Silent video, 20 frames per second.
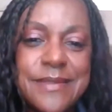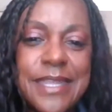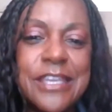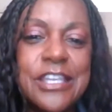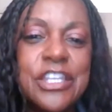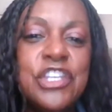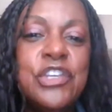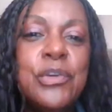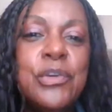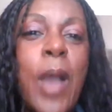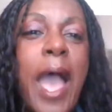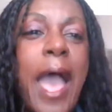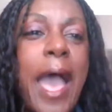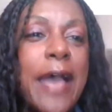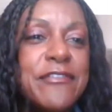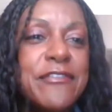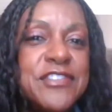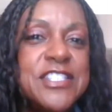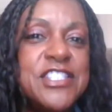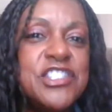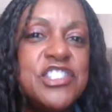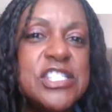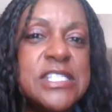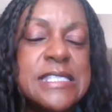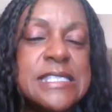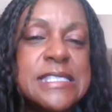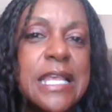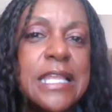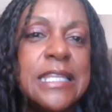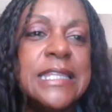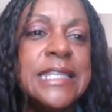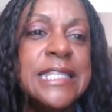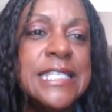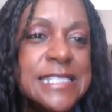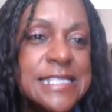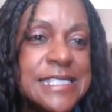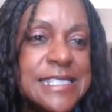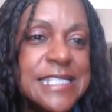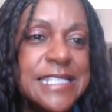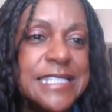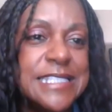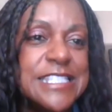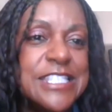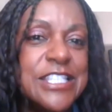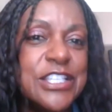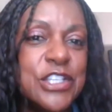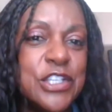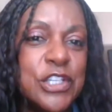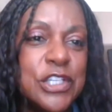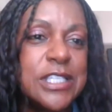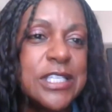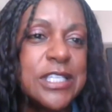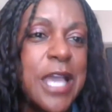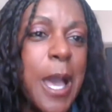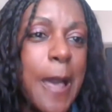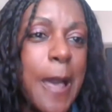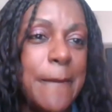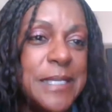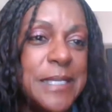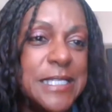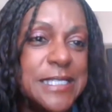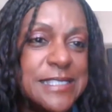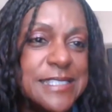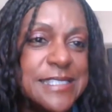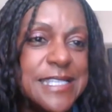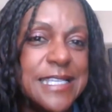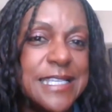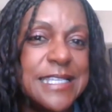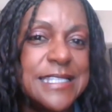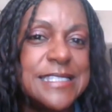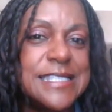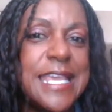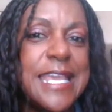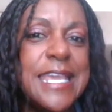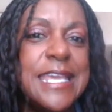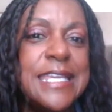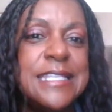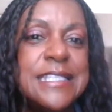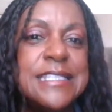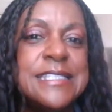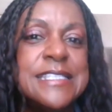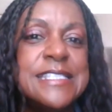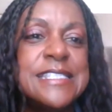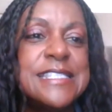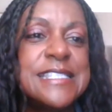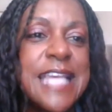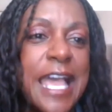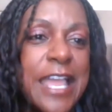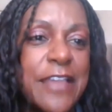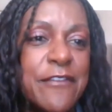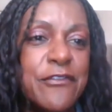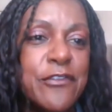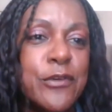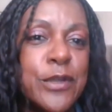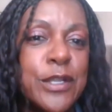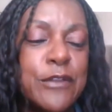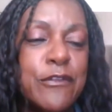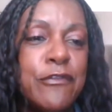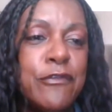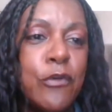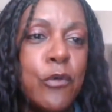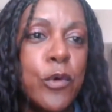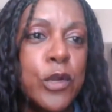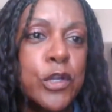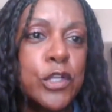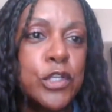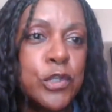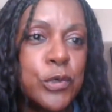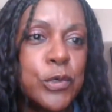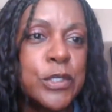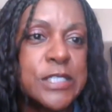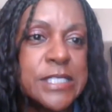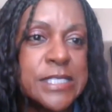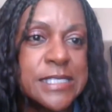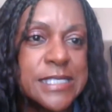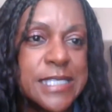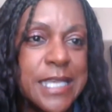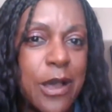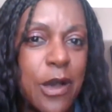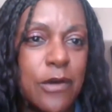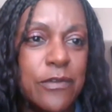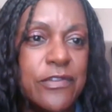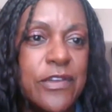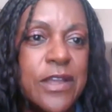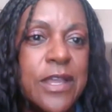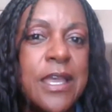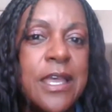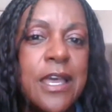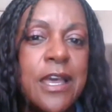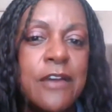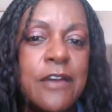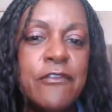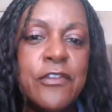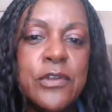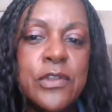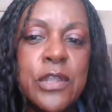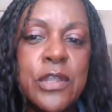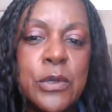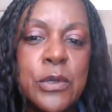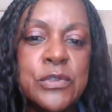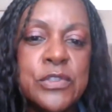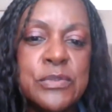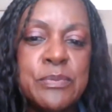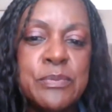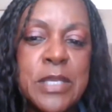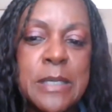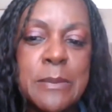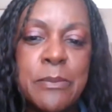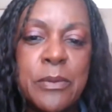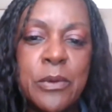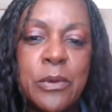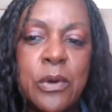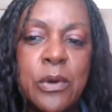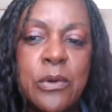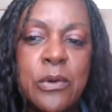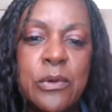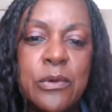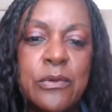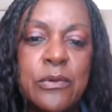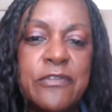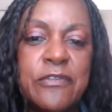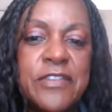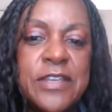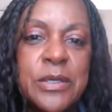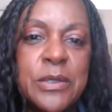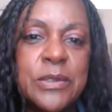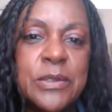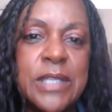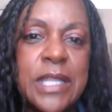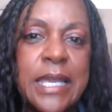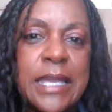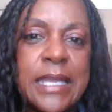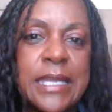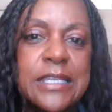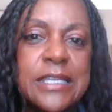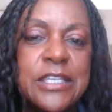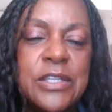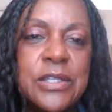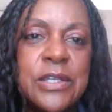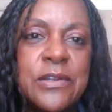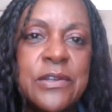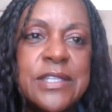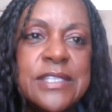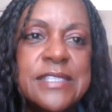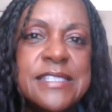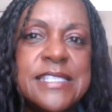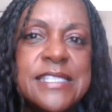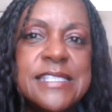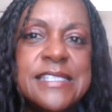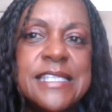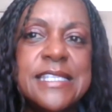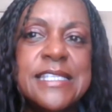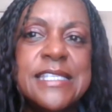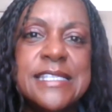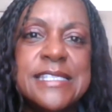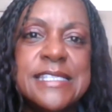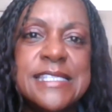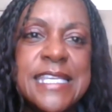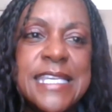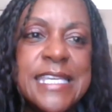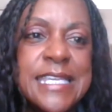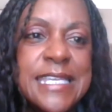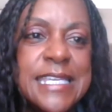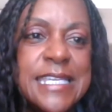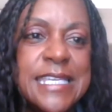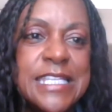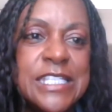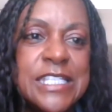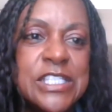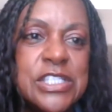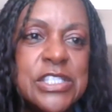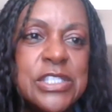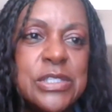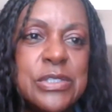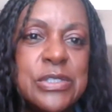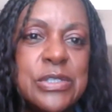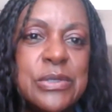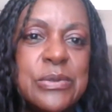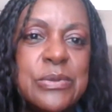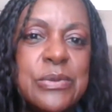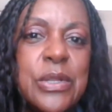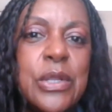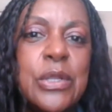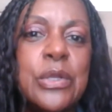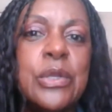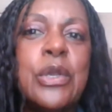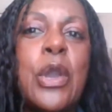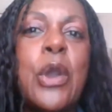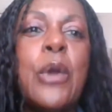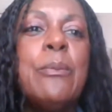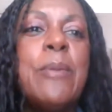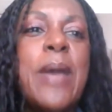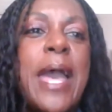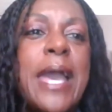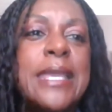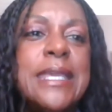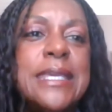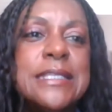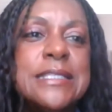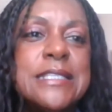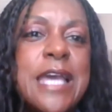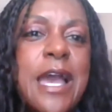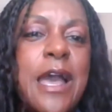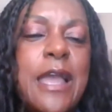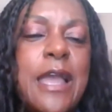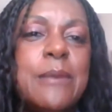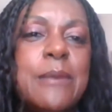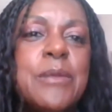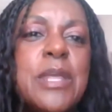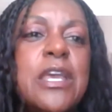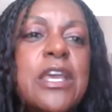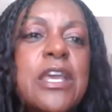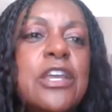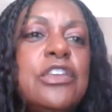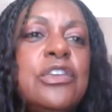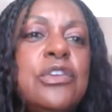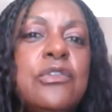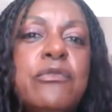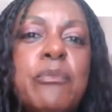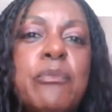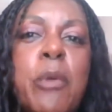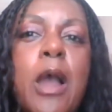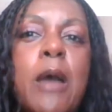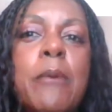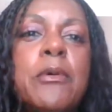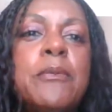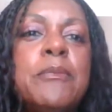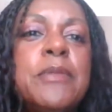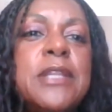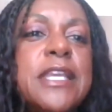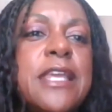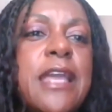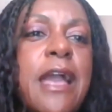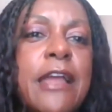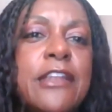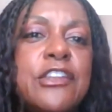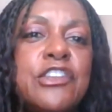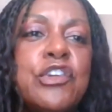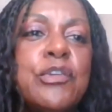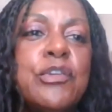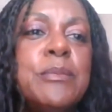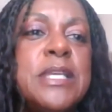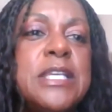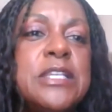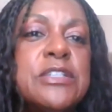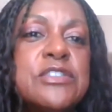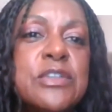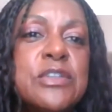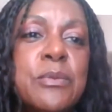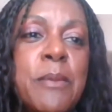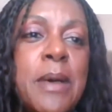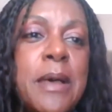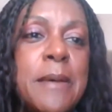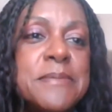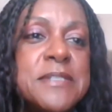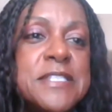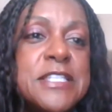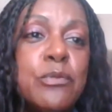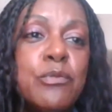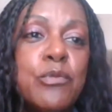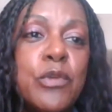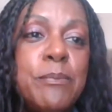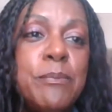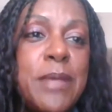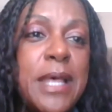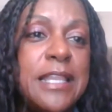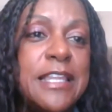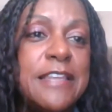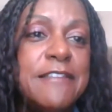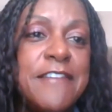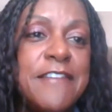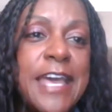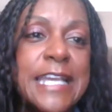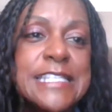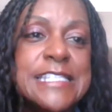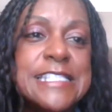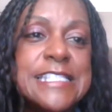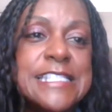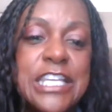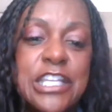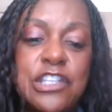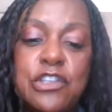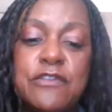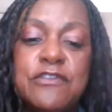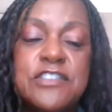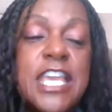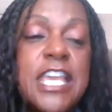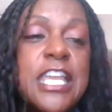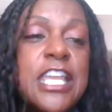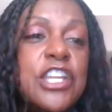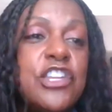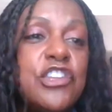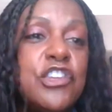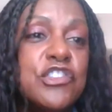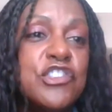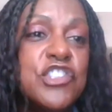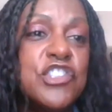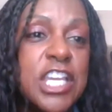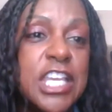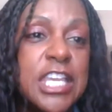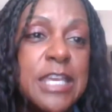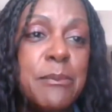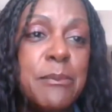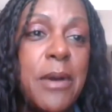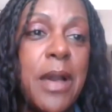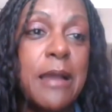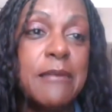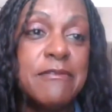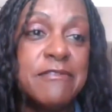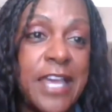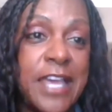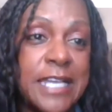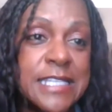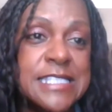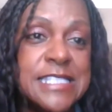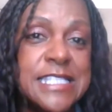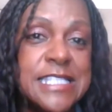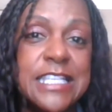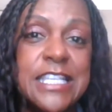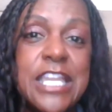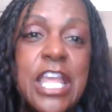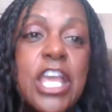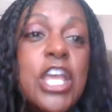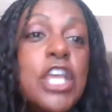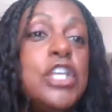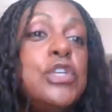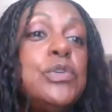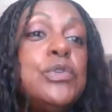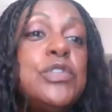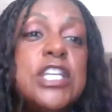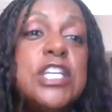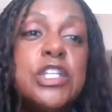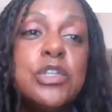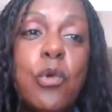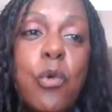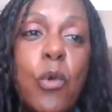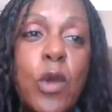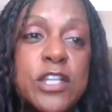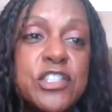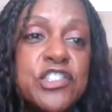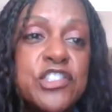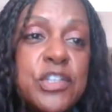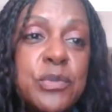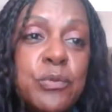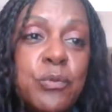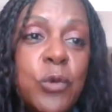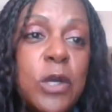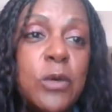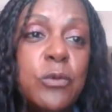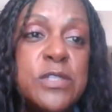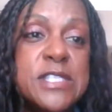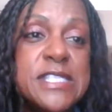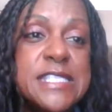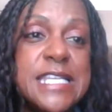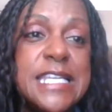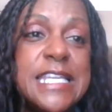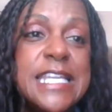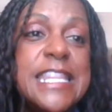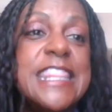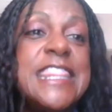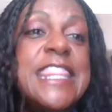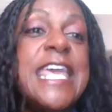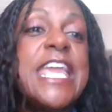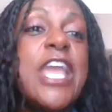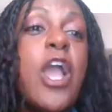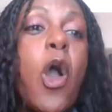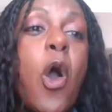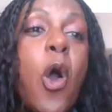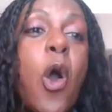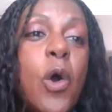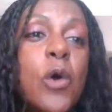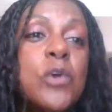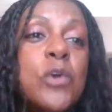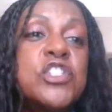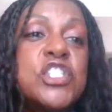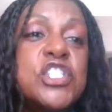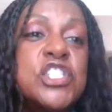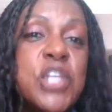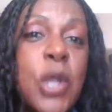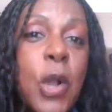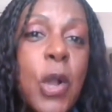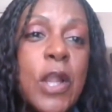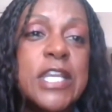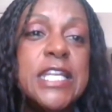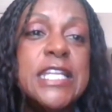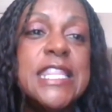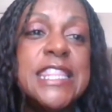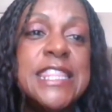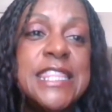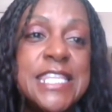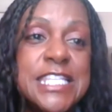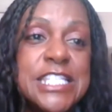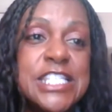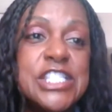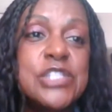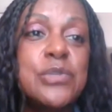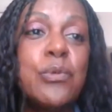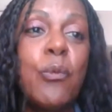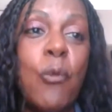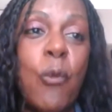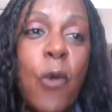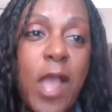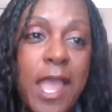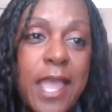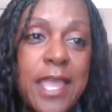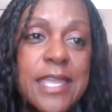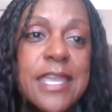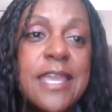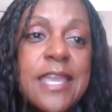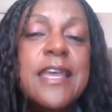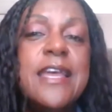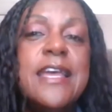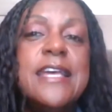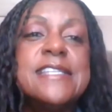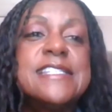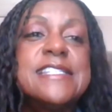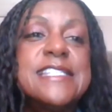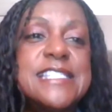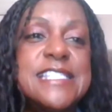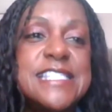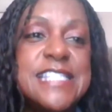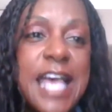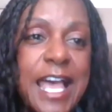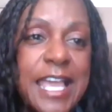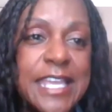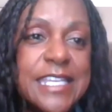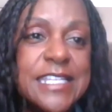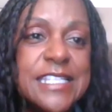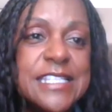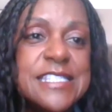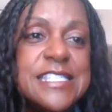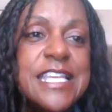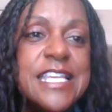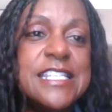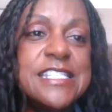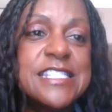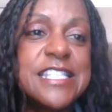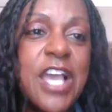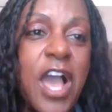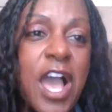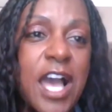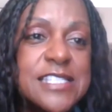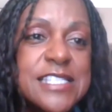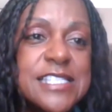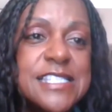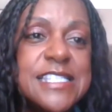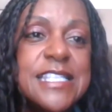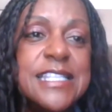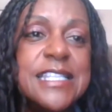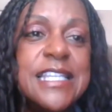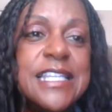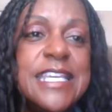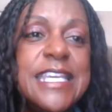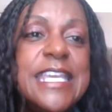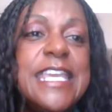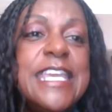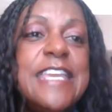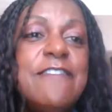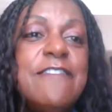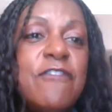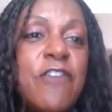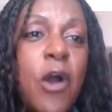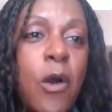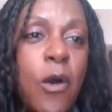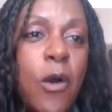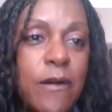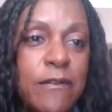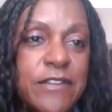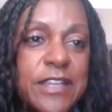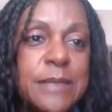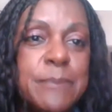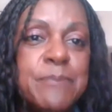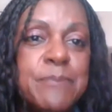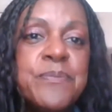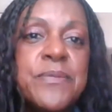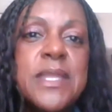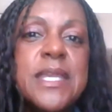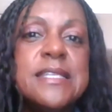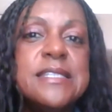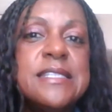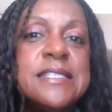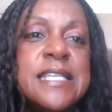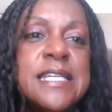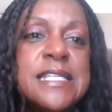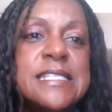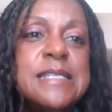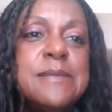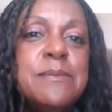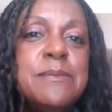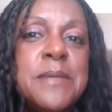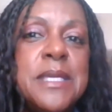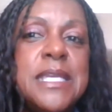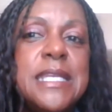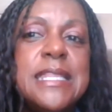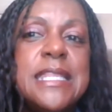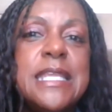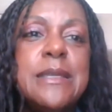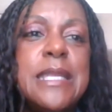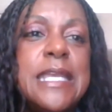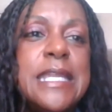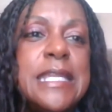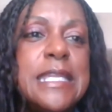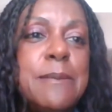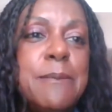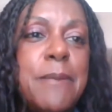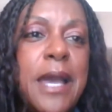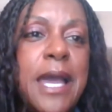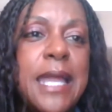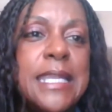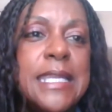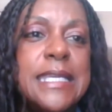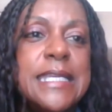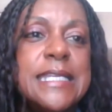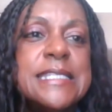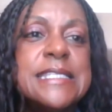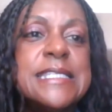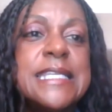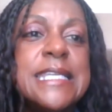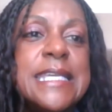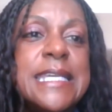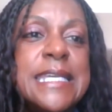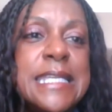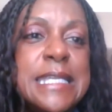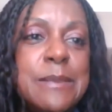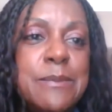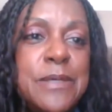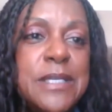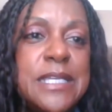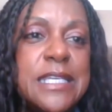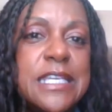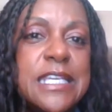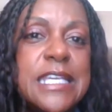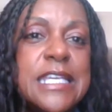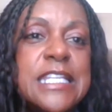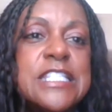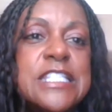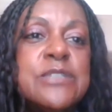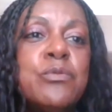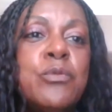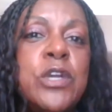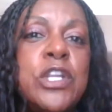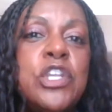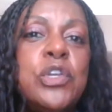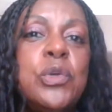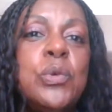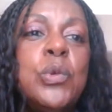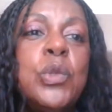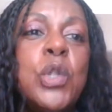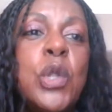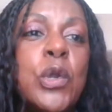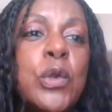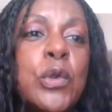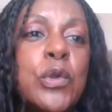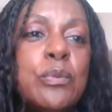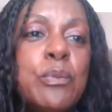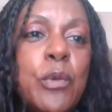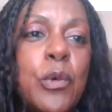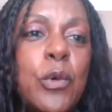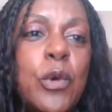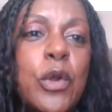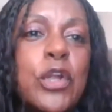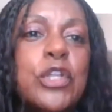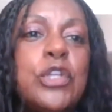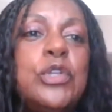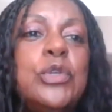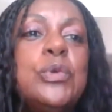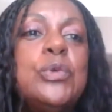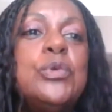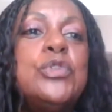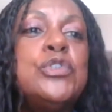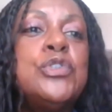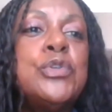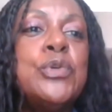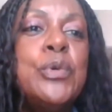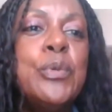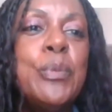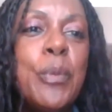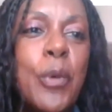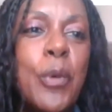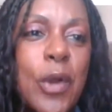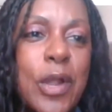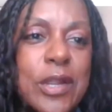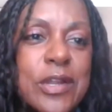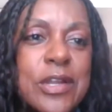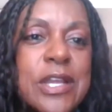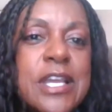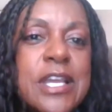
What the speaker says: you have to just listen to good common sense and decipher it for yourself. For those people who feel like, this is the Tuskegee Institute, go back in time. You've probably gotten your measles, mumps, and rubella vaccine. You've taken your chickenpox vaccine. You didn't question what was in it. They all started this way. Science is constantly evolving. It doesn't mean that anybody is a guinea pig. It's when you learn more, you do more.